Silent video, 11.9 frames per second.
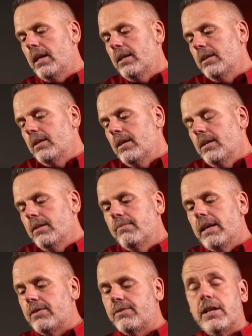and
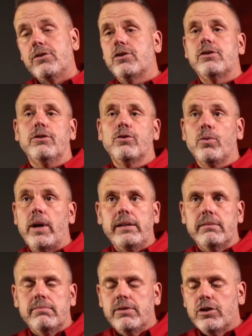that's just
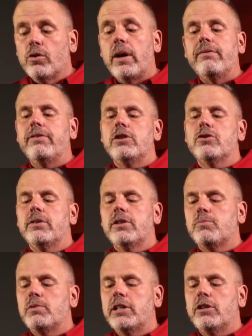it's a great feature in
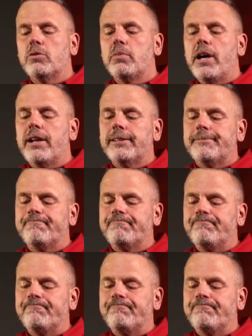this particular product.